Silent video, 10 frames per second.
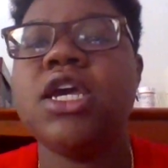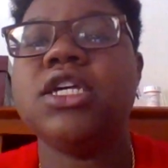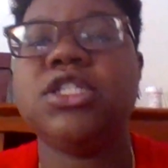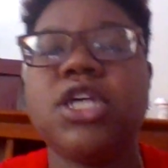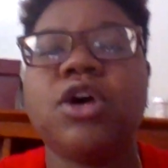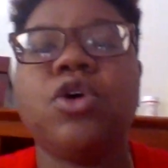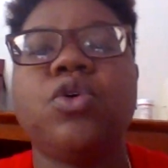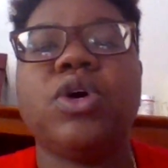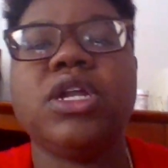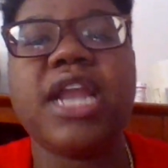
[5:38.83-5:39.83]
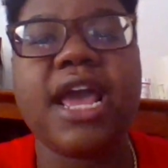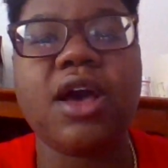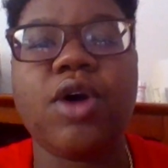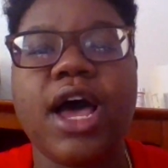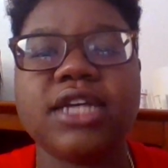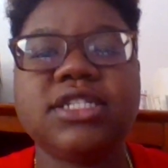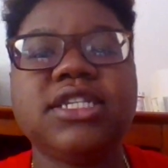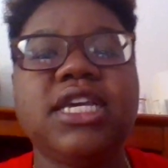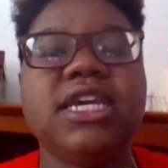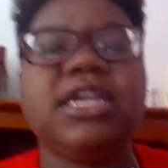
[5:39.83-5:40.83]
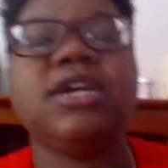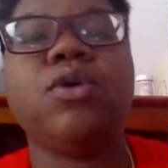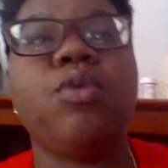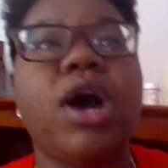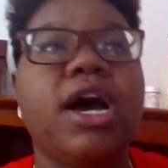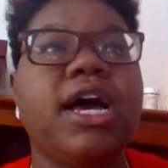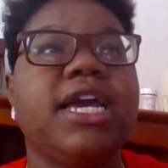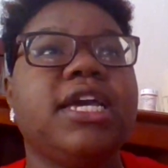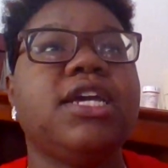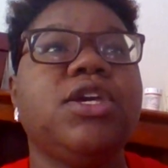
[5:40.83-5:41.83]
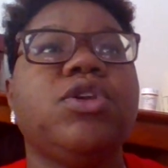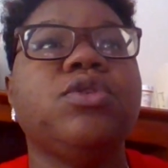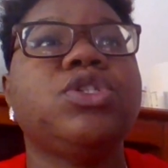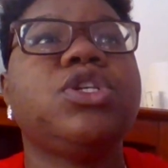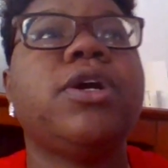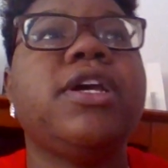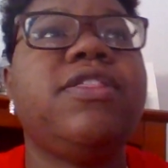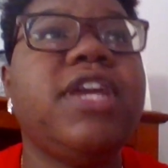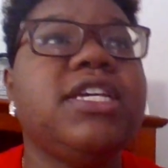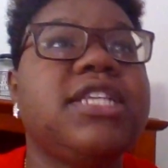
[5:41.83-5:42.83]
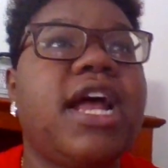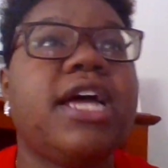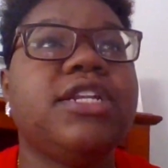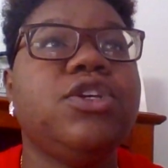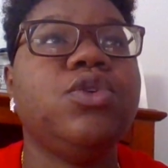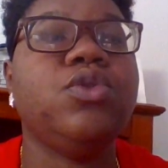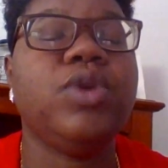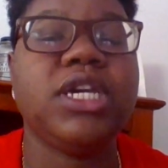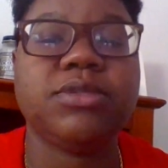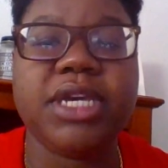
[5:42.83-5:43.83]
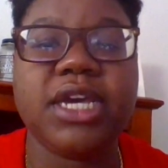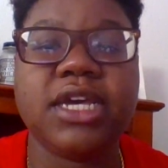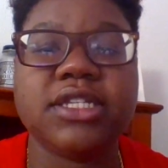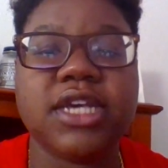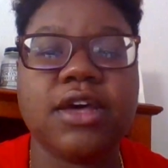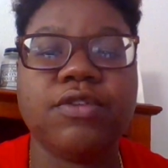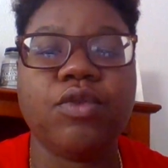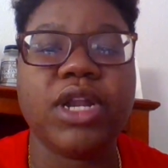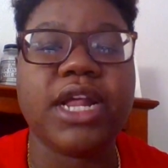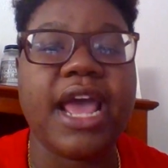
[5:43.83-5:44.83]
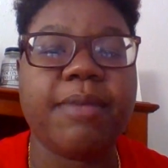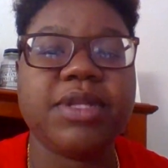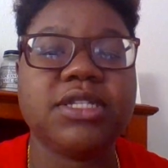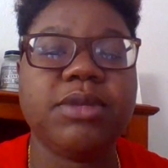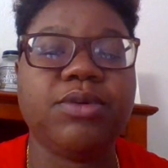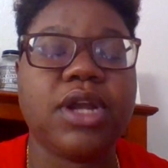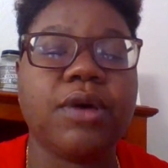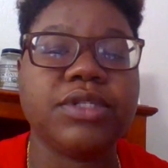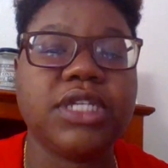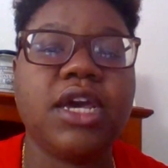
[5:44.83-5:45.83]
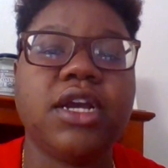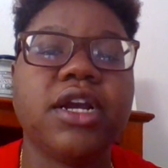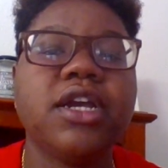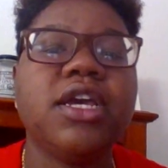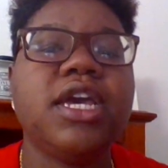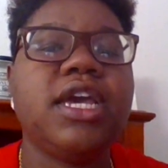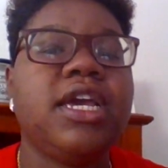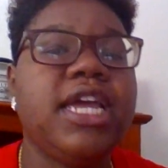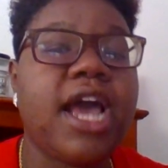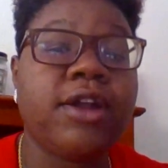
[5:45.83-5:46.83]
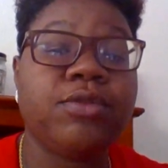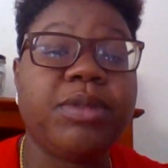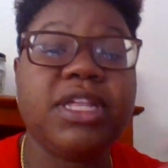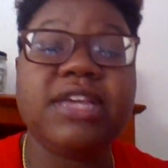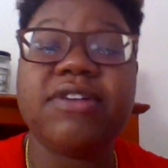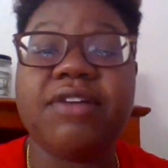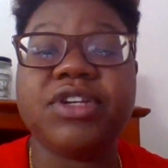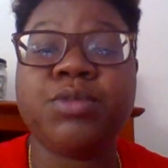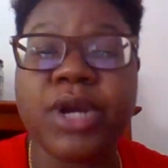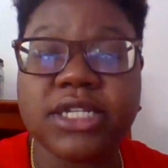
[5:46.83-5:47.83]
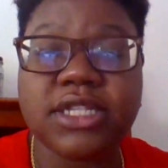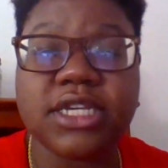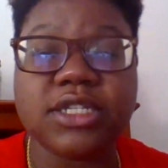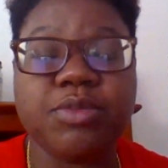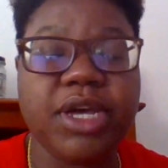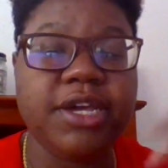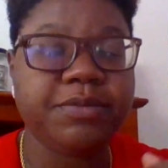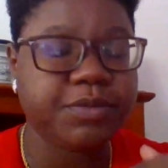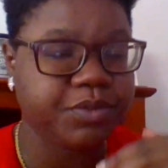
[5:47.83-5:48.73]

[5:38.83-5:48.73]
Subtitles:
So now I see why, certain things that I do is because of what had happened to me when I was younger. And I don't believe I've expressed this, but